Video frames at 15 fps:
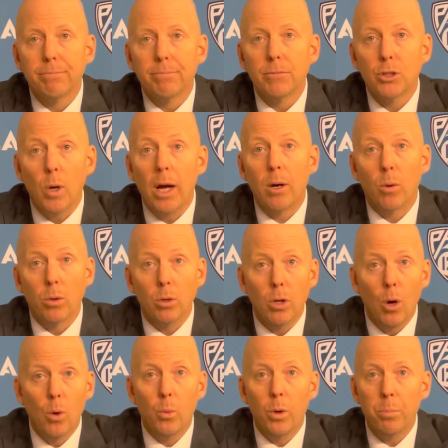So I don't
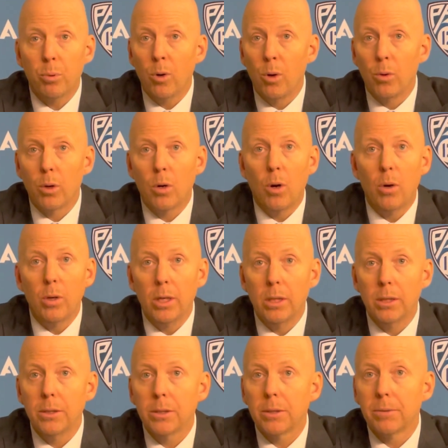know what protocol
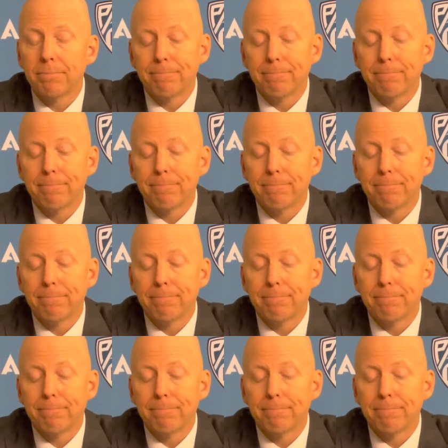is.